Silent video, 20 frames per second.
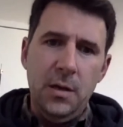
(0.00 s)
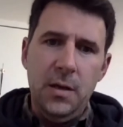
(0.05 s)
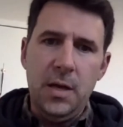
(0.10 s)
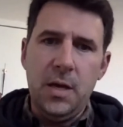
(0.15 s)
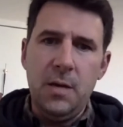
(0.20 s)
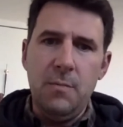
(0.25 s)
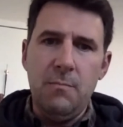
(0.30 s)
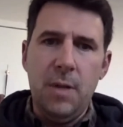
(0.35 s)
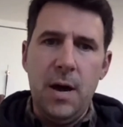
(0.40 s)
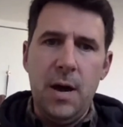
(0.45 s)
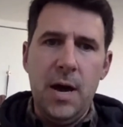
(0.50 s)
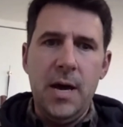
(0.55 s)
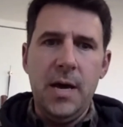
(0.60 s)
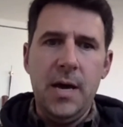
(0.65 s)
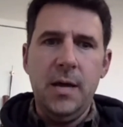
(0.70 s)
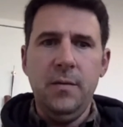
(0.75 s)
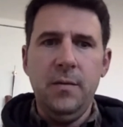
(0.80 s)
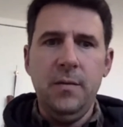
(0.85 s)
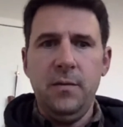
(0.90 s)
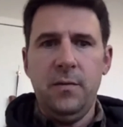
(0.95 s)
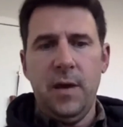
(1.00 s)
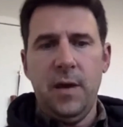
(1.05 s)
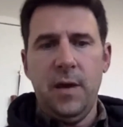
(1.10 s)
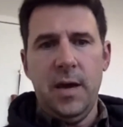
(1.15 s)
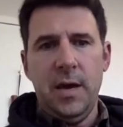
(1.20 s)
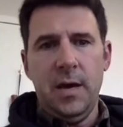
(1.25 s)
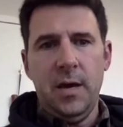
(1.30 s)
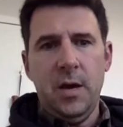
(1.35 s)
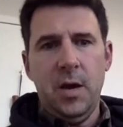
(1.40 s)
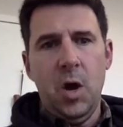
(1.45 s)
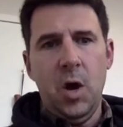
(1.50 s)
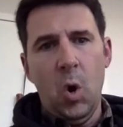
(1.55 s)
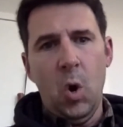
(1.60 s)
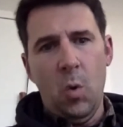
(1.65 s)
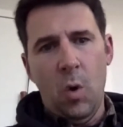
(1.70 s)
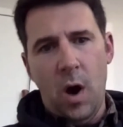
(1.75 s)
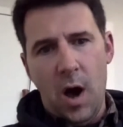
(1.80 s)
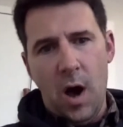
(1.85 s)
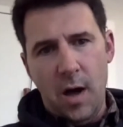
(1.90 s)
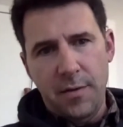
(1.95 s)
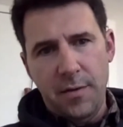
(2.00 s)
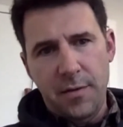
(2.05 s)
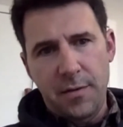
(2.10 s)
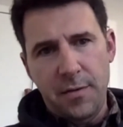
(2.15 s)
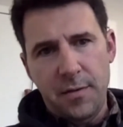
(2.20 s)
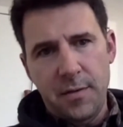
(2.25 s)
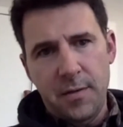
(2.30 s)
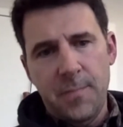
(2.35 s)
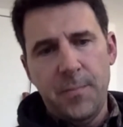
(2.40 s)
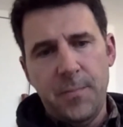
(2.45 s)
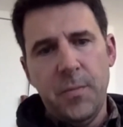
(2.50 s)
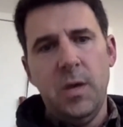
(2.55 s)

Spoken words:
that combines OAuth